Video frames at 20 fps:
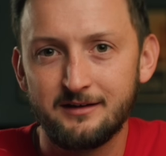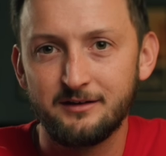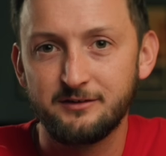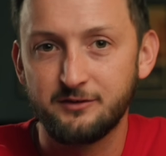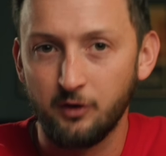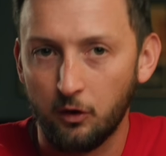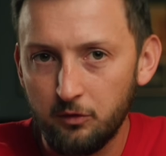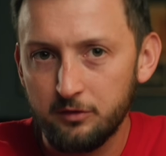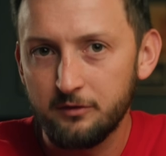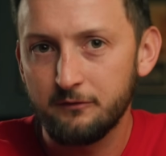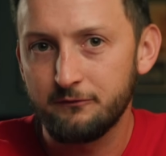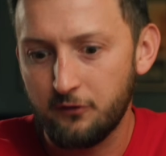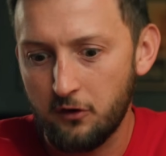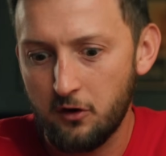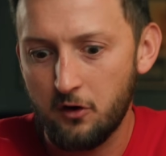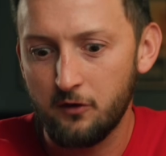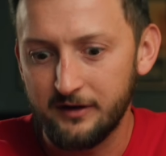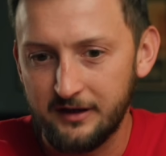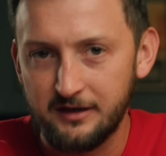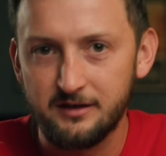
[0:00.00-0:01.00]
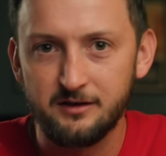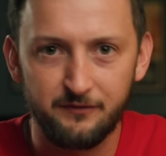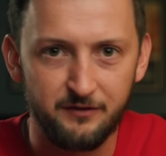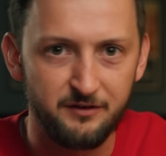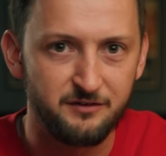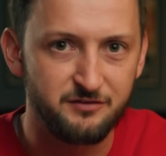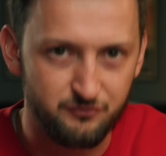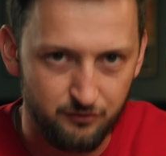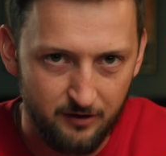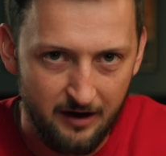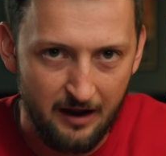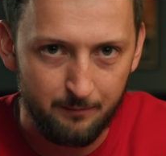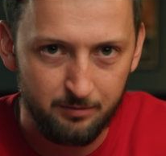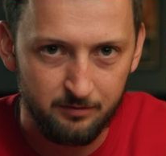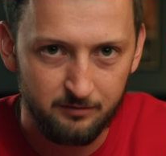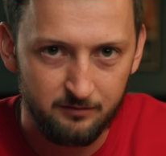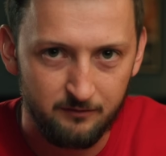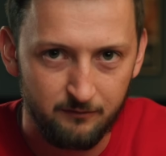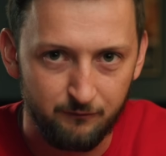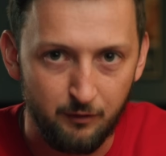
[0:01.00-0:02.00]
Don't fall into this trap.
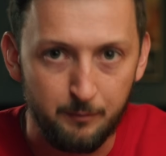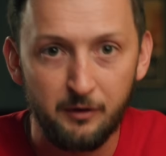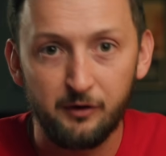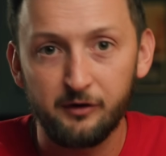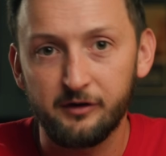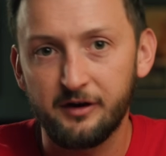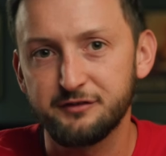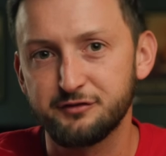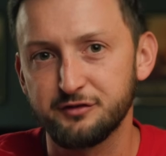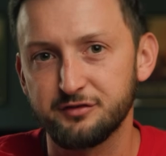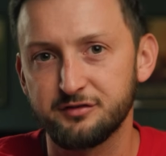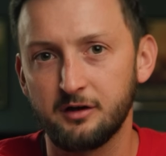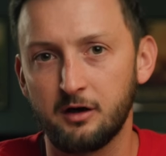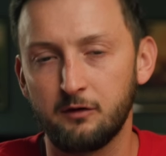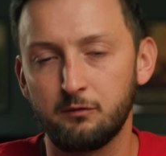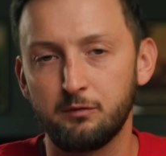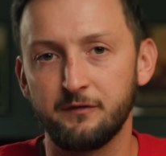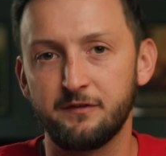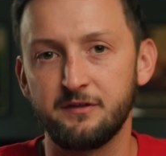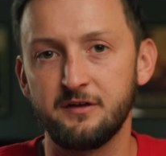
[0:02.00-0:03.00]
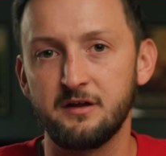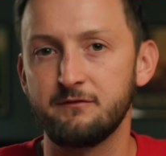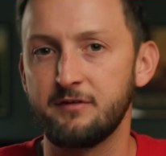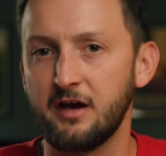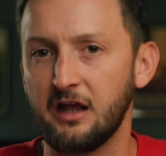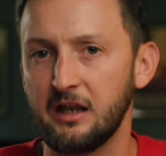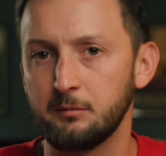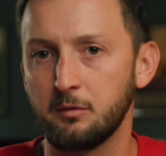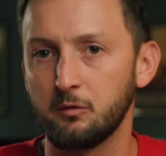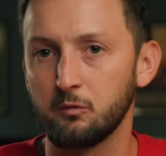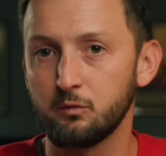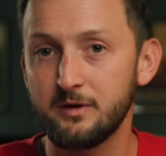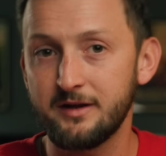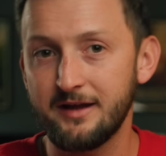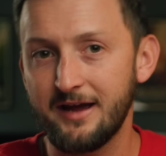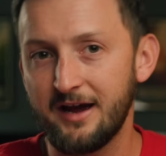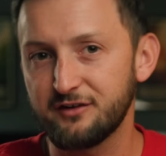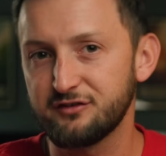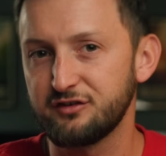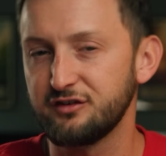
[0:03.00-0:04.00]
Familiarize yourself with the available
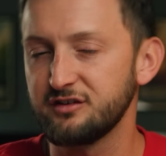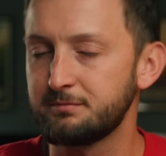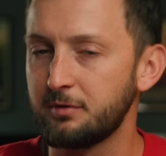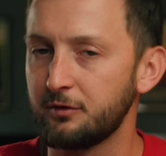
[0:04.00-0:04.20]
reactions,